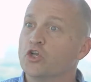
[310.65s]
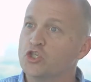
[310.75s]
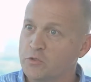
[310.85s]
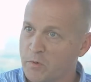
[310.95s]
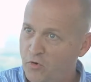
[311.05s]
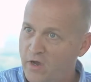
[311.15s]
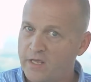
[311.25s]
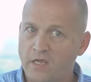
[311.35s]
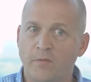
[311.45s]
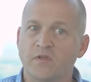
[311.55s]
consumer
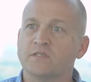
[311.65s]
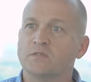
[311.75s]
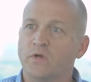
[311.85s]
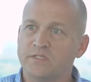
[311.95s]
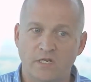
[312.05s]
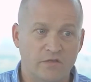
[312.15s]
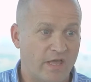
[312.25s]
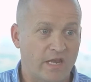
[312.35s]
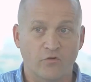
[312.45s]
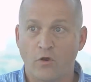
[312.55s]
product companies and says, what's innovative?